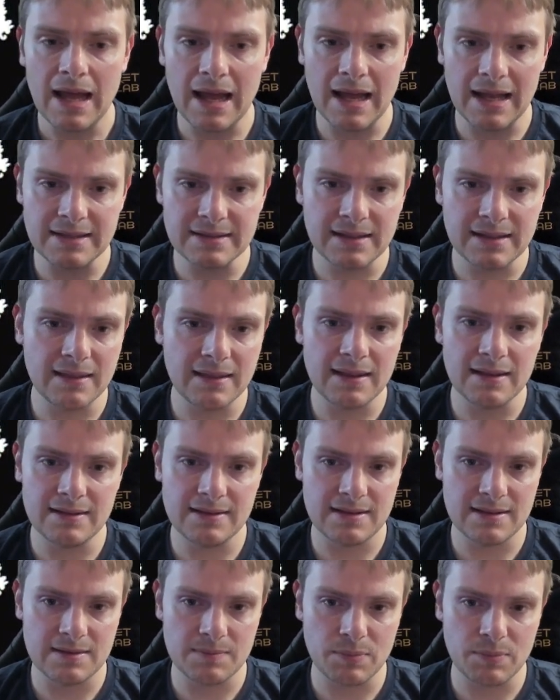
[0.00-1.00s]
I think
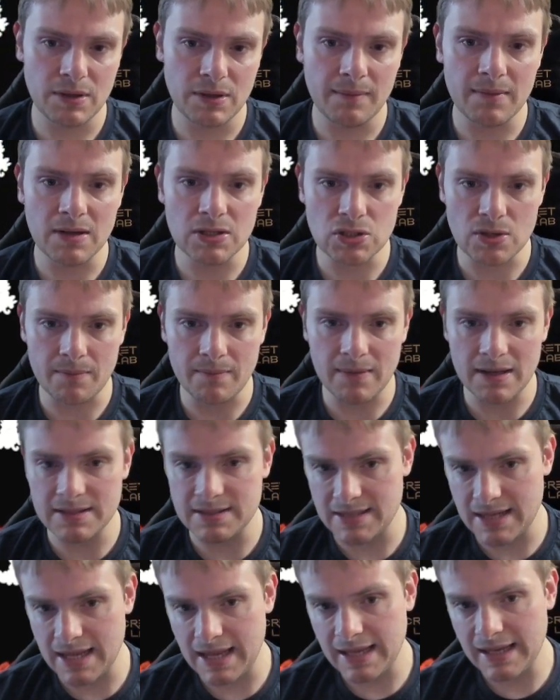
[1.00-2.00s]
this is pretty much a
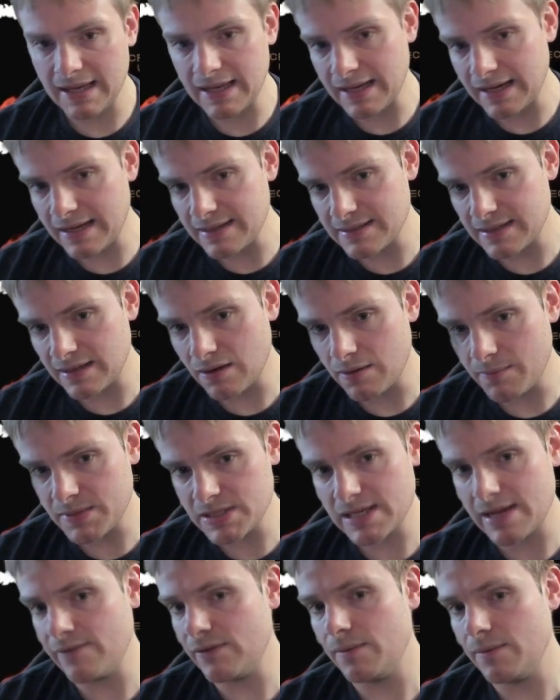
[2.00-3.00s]
must take, and I think
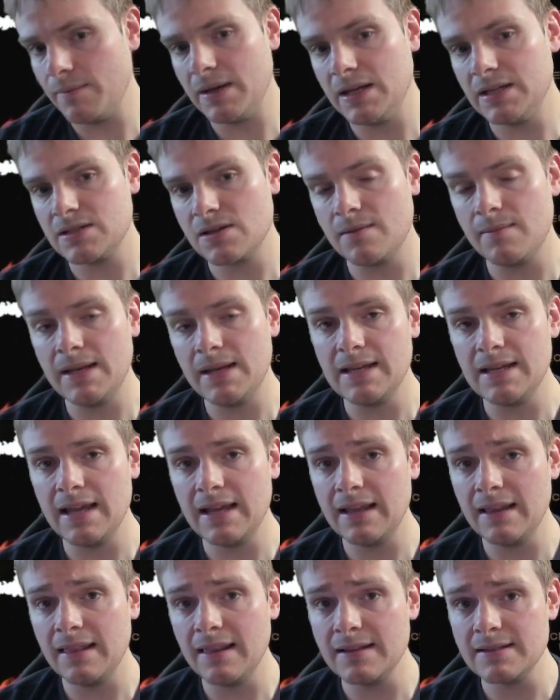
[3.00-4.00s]
almost everybody's going to be
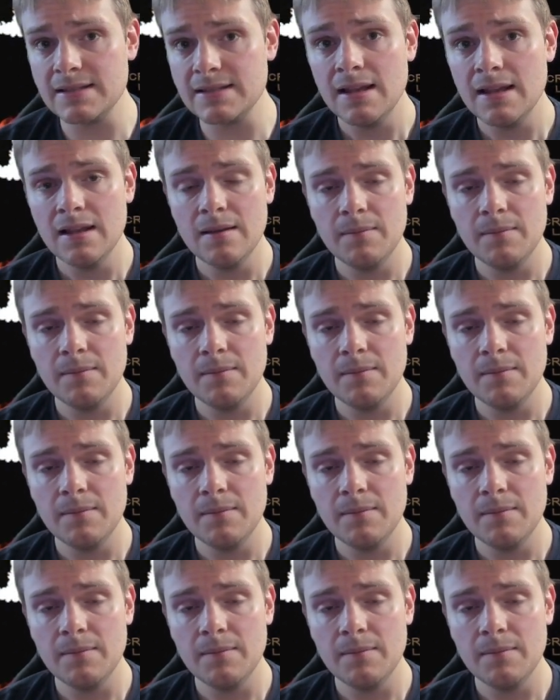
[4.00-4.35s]
taking this,